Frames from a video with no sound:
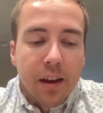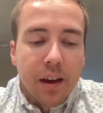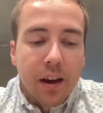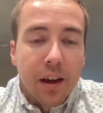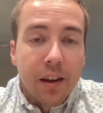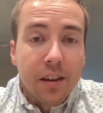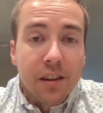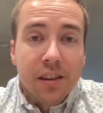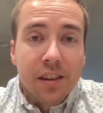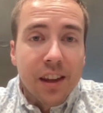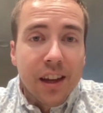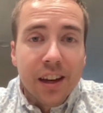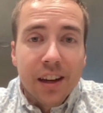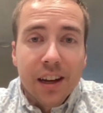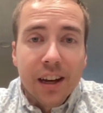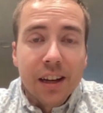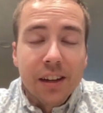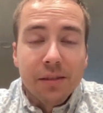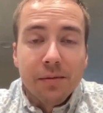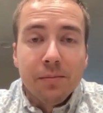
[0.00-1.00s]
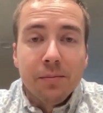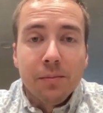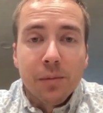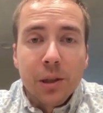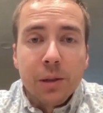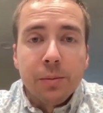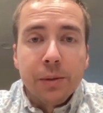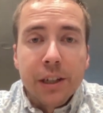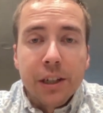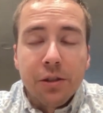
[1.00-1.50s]
other than that, I
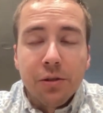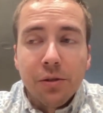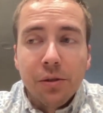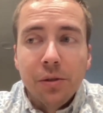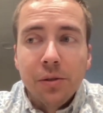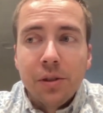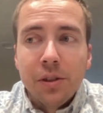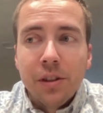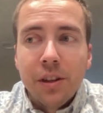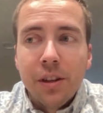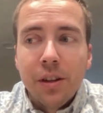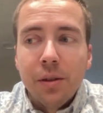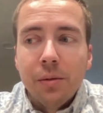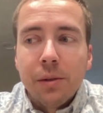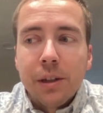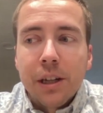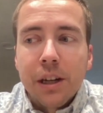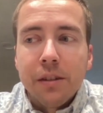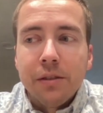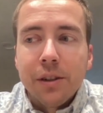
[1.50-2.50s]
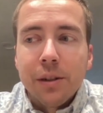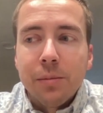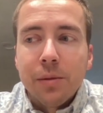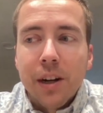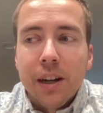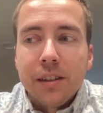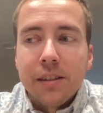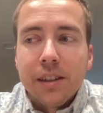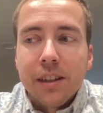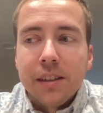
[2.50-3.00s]
was pretty true to the recovery
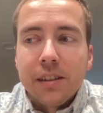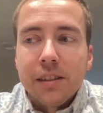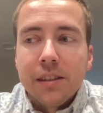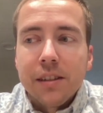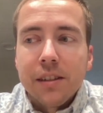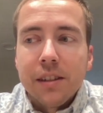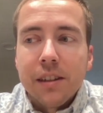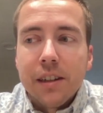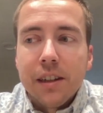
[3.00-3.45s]
process.